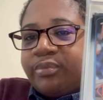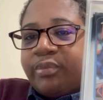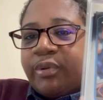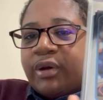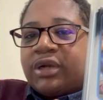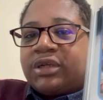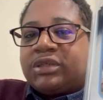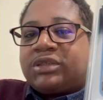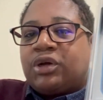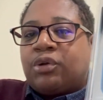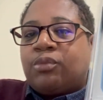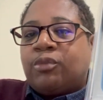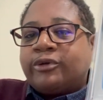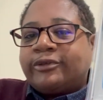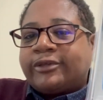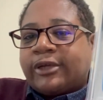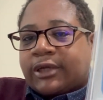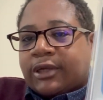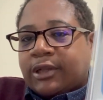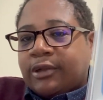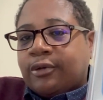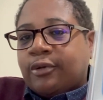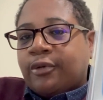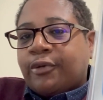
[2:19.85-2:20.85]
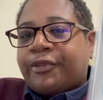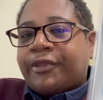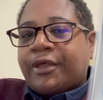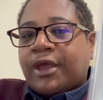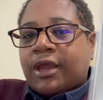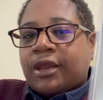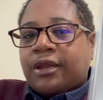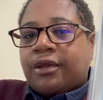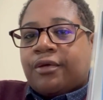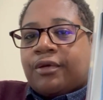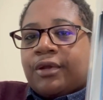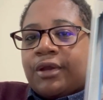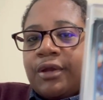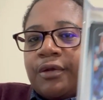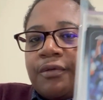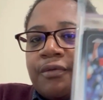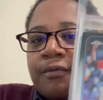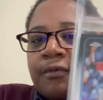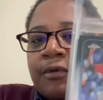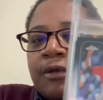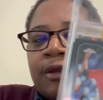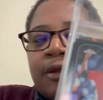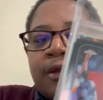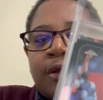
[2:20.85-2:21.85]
but it's almost like a little thank you gift,